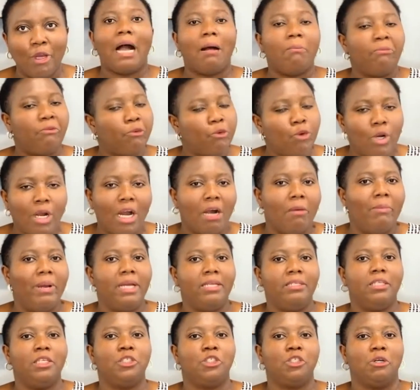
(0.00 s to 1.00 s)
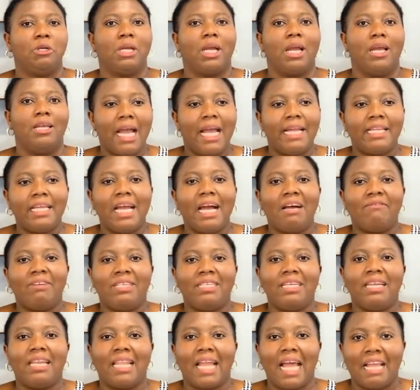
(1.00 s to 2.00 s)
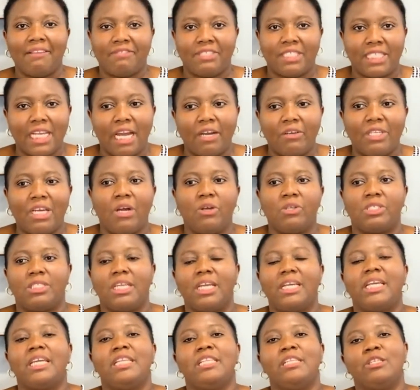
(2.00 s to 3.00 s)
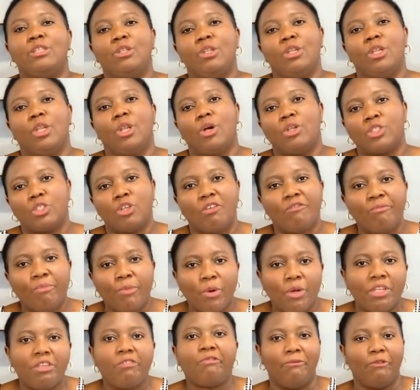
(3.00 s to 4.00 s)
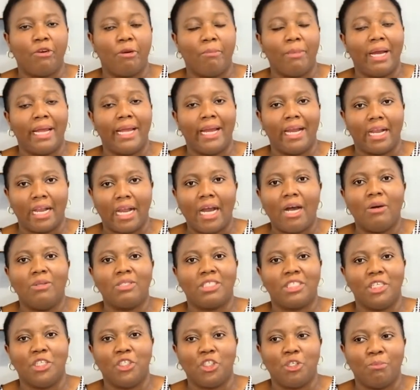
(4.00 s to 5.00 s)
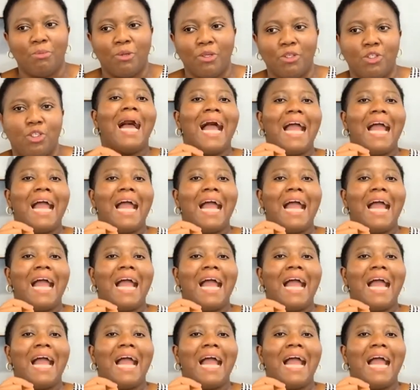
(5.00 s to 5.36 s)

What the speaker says: I'm frugal by nature, guys. I didn't have any lifestyle that was taking lots of money from my account each month.